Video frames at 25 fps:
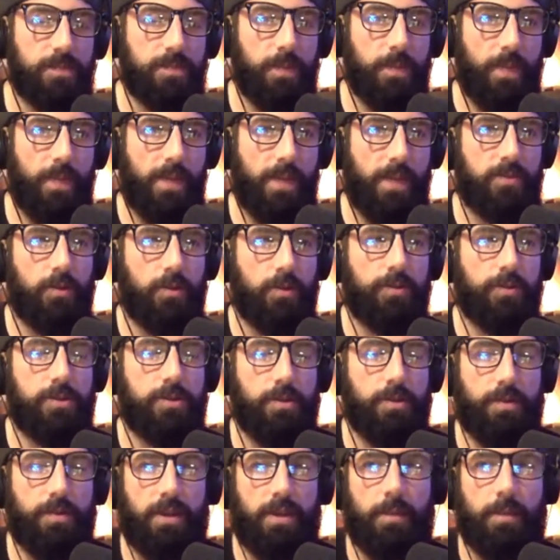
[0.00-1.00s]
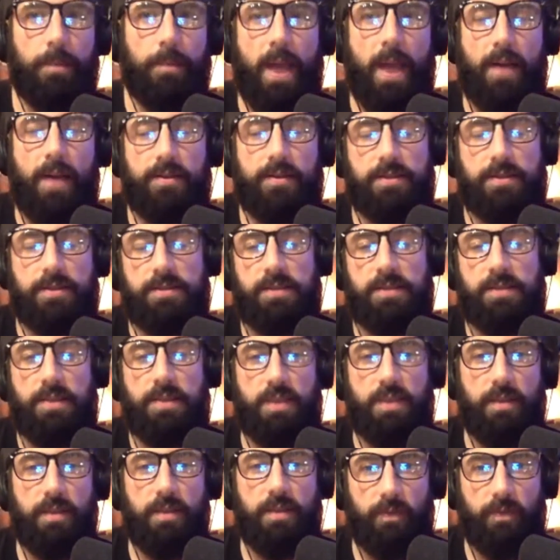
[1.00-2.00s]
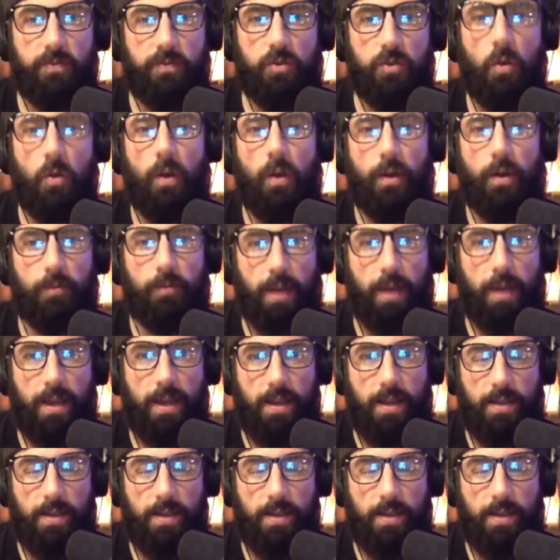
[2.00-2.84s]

but that's also, the comparison is the thief of joy, right?